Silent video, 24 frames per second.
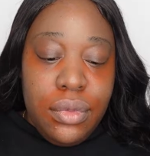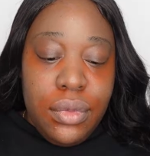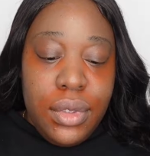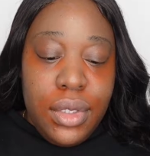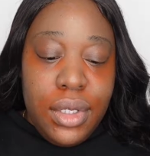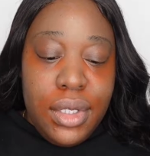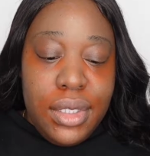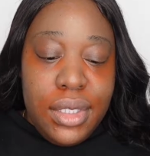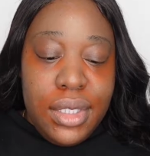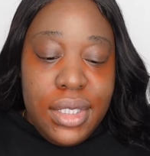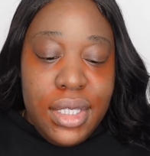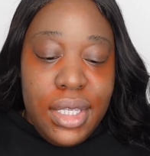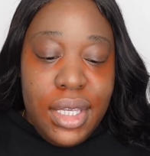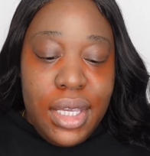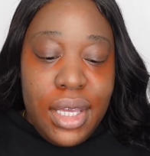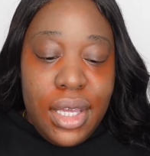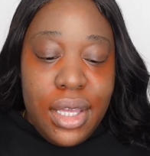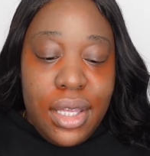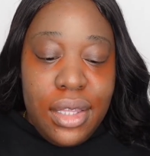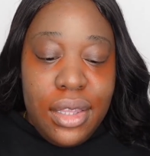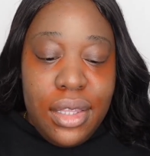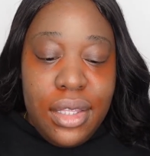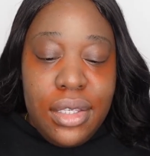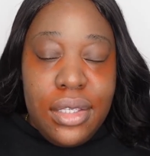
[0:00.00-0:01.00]
let's see
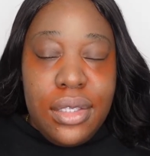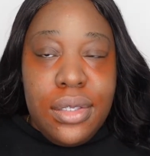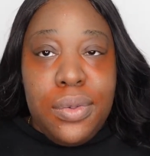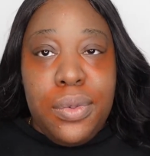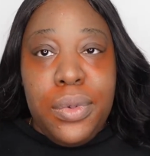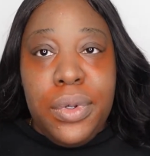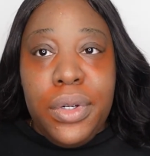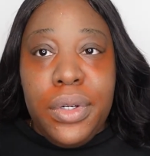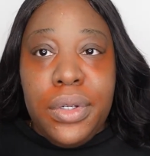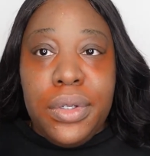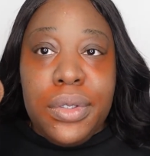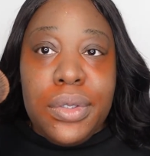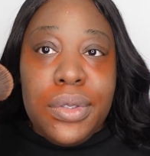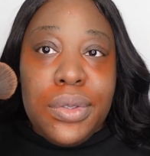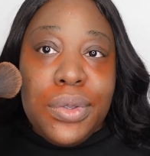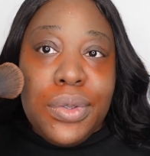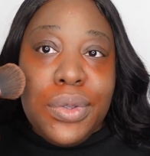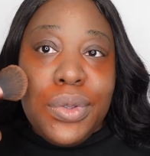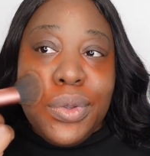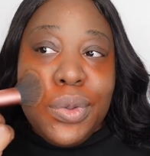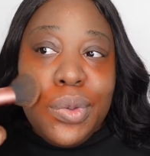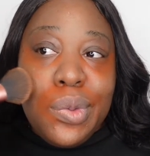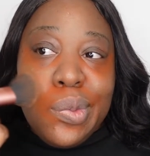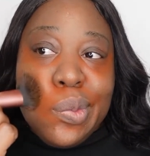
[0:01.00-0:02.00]
how this
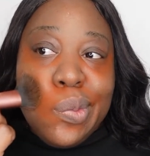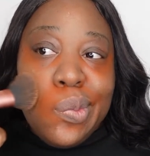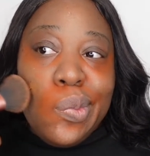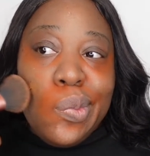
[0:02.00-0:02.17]
works.